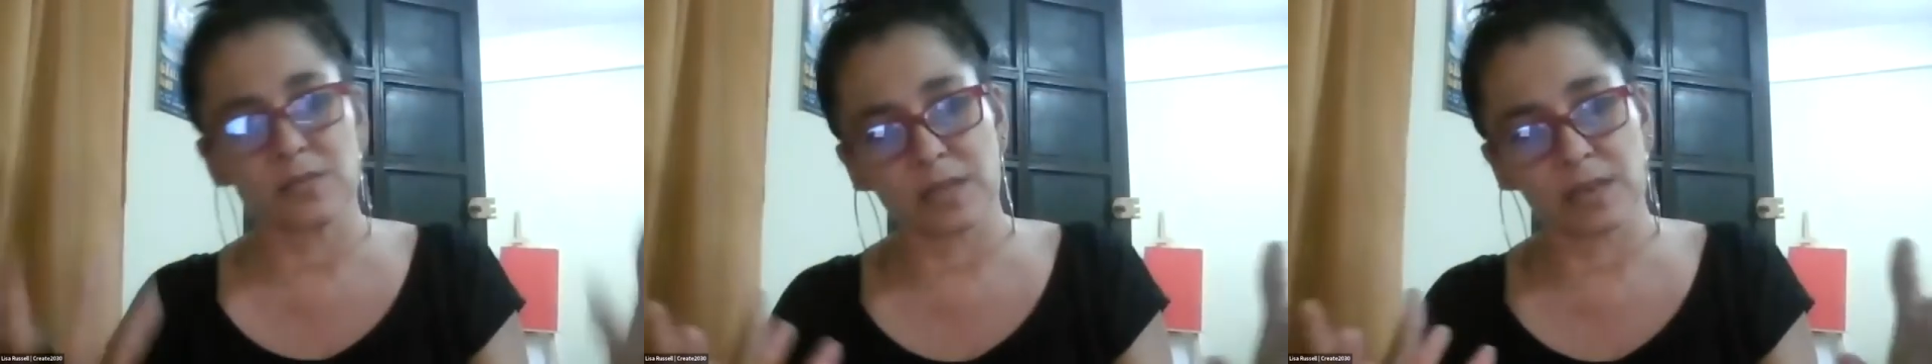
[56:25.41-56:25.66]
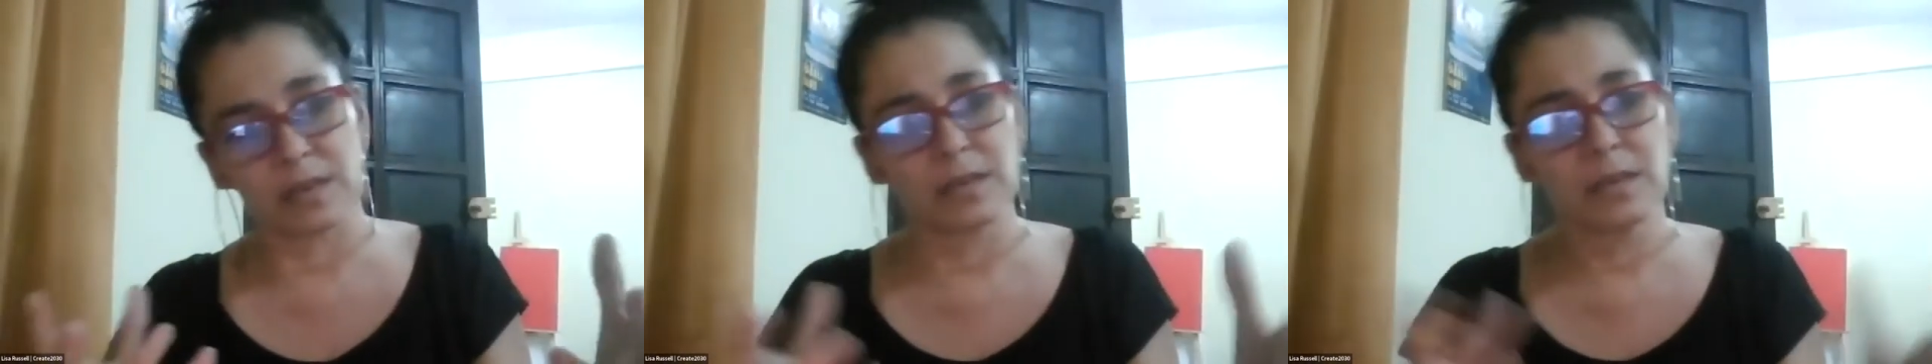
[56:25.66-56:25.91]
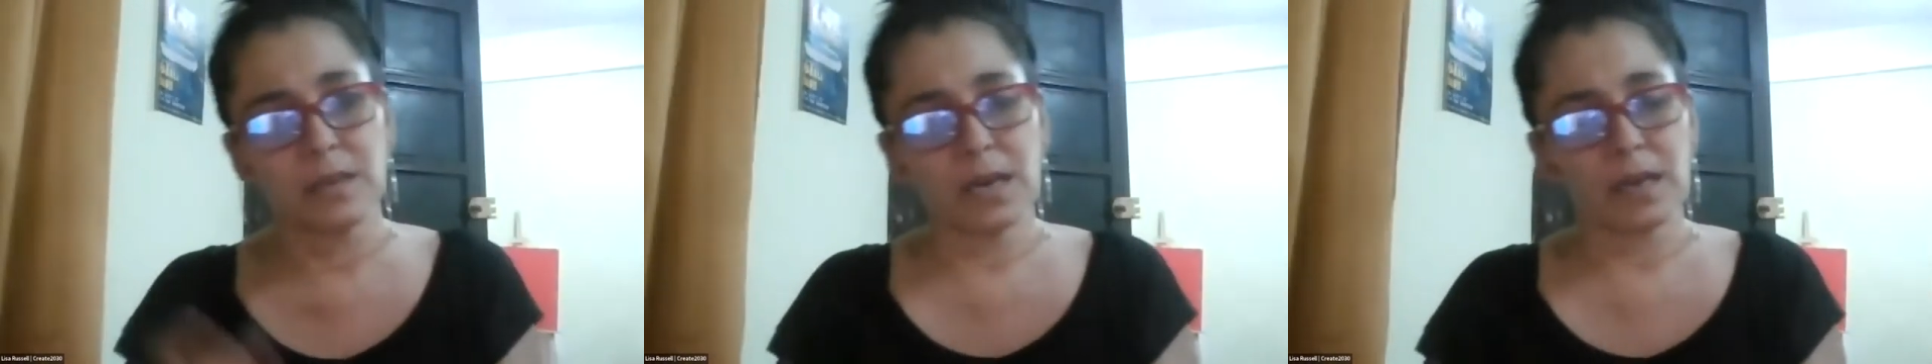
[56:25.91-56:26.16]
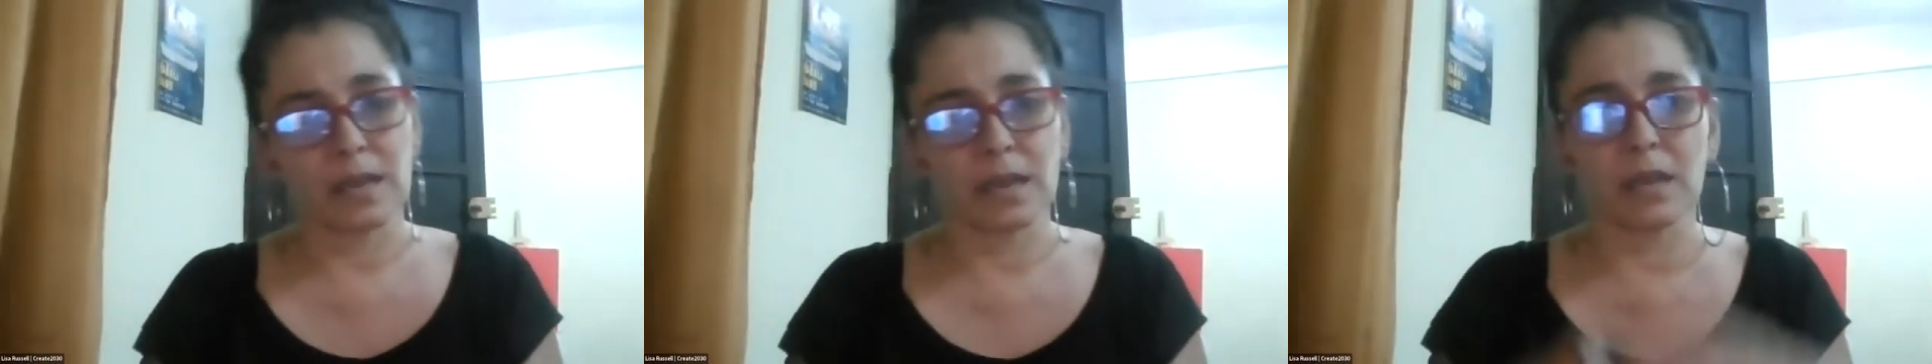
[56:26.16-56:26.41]
the
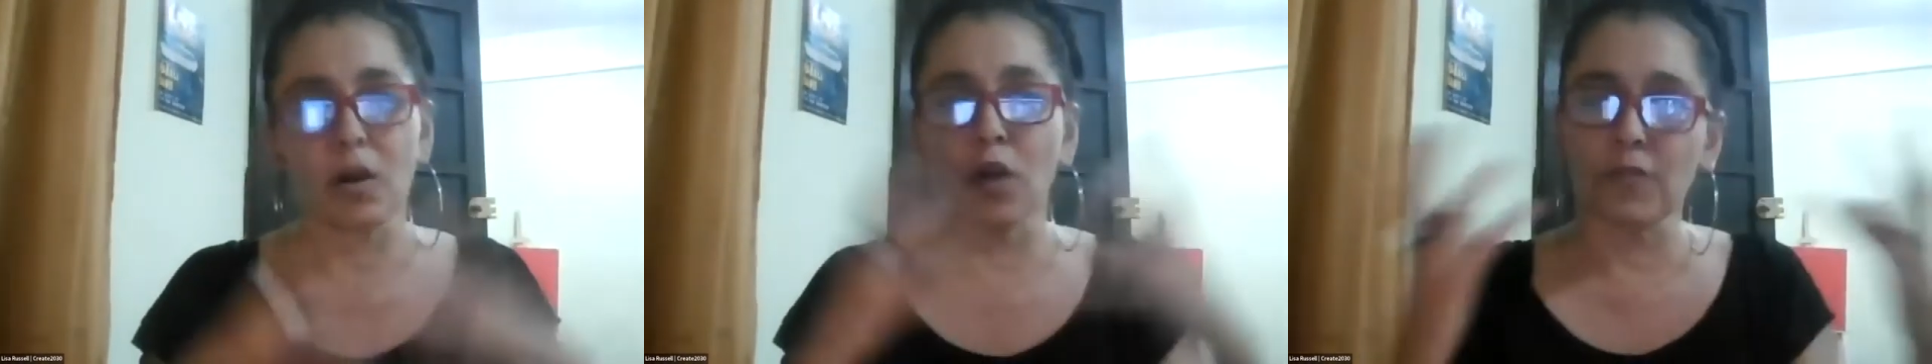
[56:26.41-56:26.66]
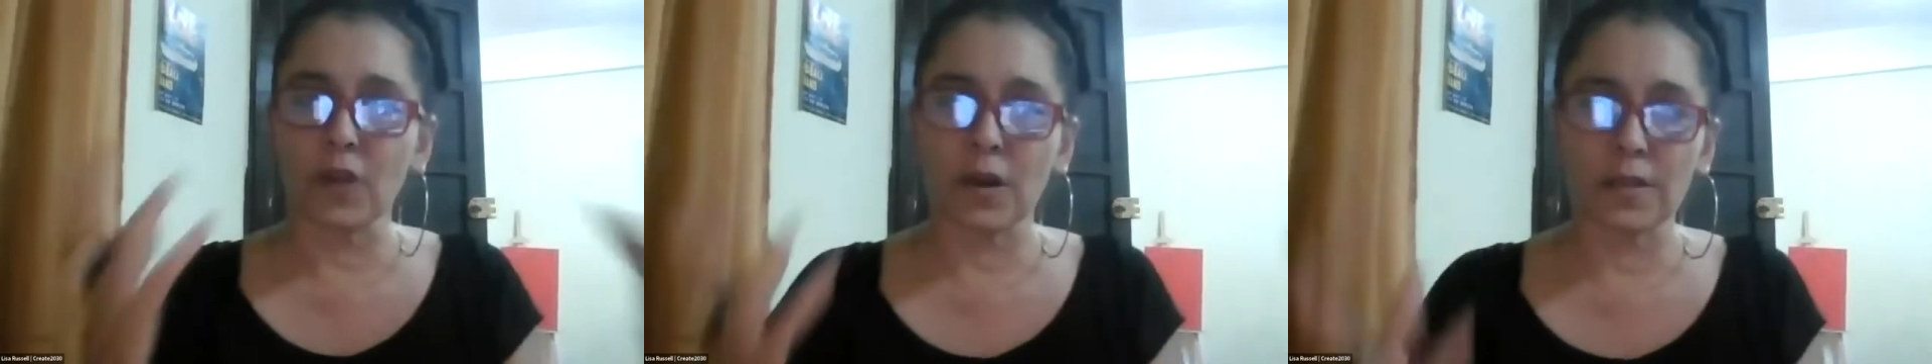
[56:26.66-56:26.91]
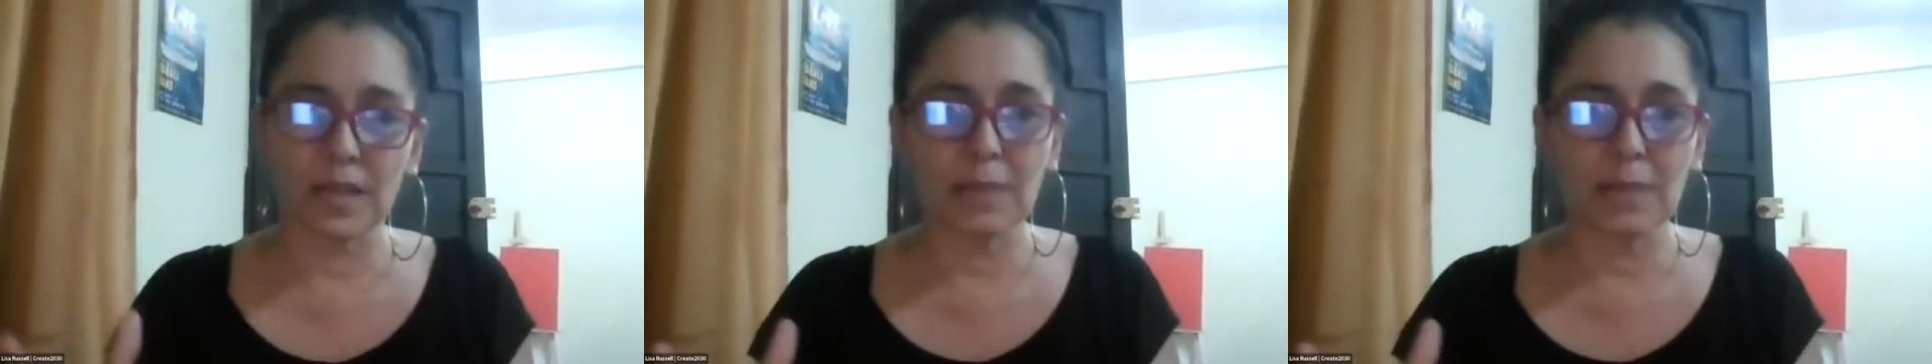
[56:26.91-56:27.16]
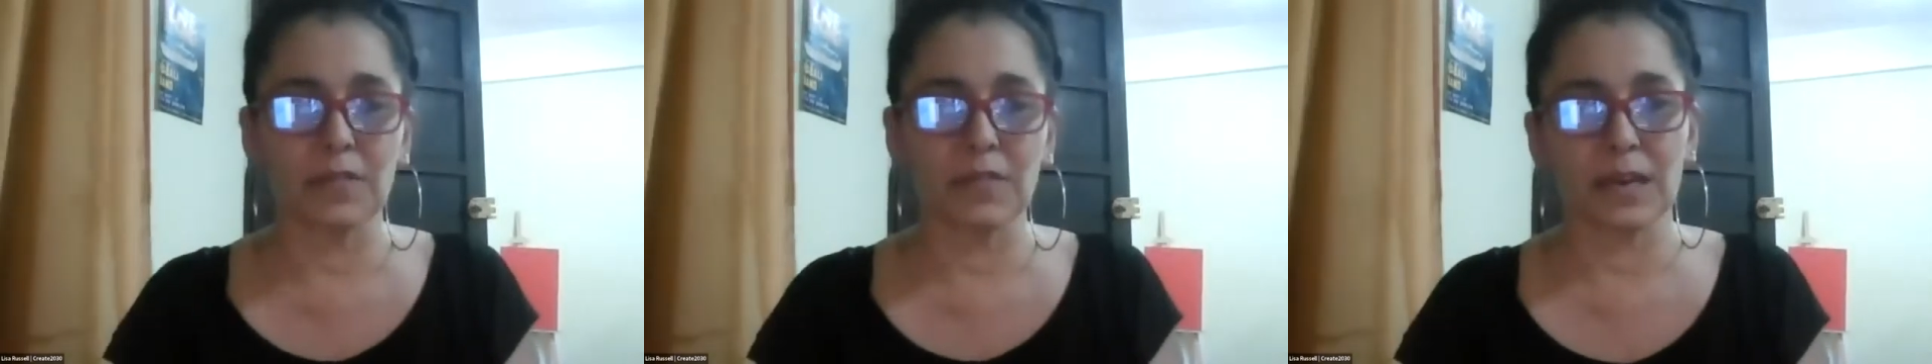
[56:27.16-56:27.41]
overall
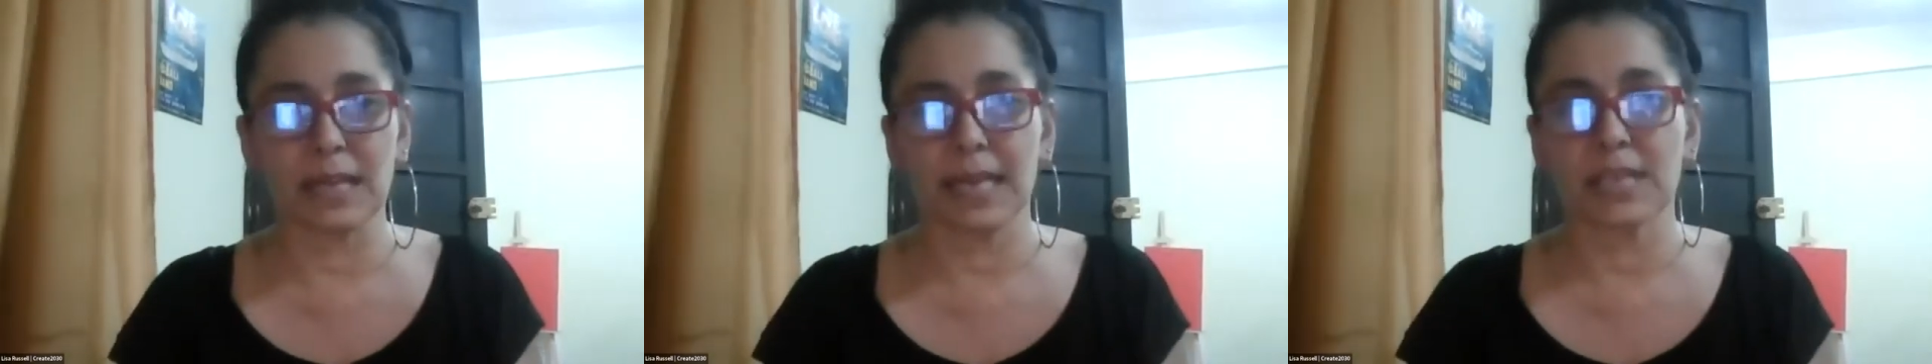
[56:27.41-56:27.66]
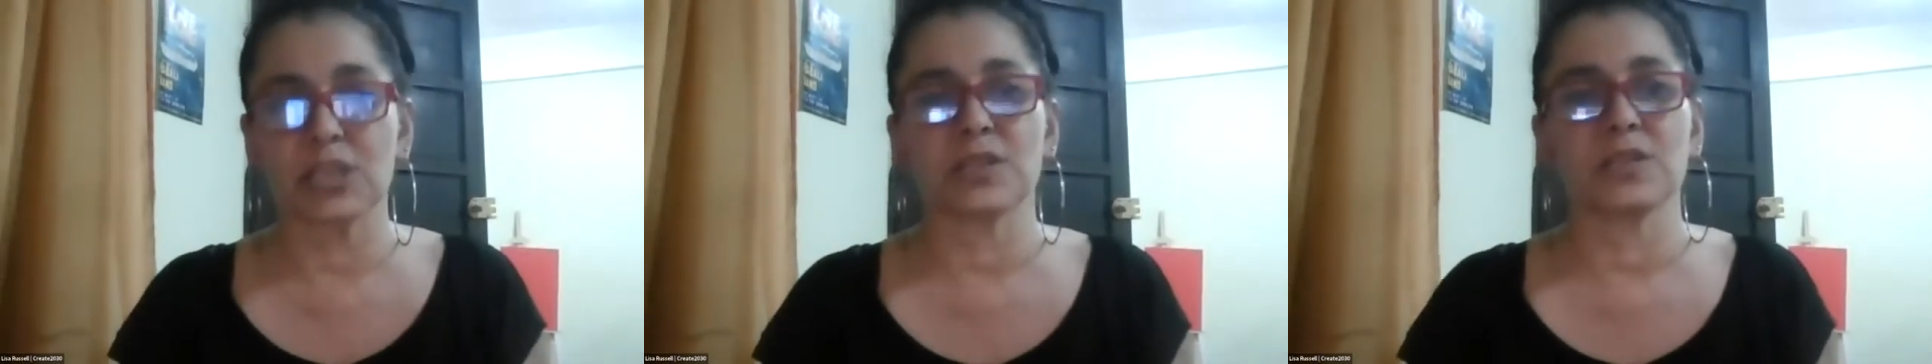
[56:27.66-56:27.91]
theme of the collection.